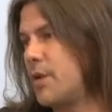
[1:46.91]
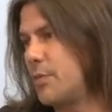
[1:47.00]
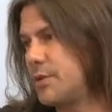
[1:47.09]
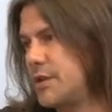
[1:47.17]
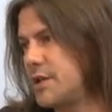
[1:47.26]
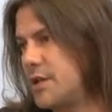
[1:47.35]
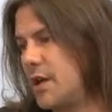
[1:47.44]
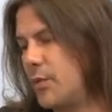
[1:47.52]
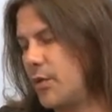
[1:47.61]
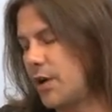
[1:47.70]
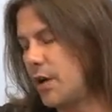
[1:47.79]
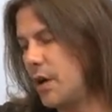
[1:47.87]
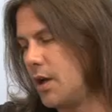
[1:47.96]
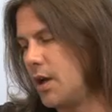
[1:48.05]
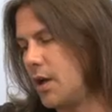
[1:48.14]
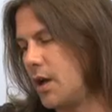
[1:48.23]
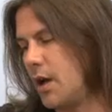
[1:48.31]
the Smart Protection
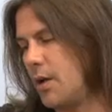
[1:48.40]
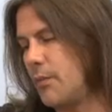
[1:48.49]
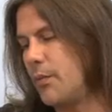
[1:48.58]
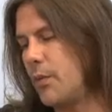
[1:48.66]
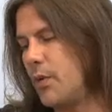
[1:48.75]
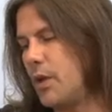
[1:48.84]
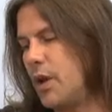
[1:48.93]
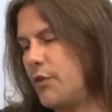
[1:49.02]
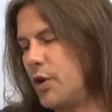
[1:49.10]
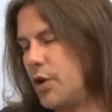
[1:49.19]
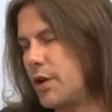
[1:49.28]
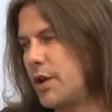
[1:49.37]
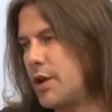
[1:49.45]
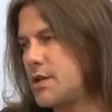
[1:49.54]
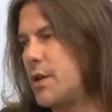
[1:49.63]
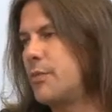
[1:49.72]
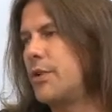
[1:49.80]
Network. If you
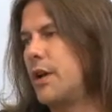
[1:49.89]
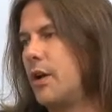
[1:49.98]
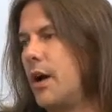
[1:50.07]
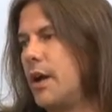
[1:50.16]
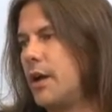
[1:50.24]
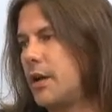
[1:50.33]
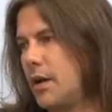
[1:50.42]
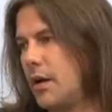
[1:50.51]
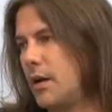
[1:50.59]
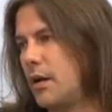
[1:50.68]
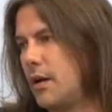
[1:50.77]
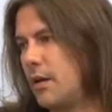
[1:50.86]
look at something like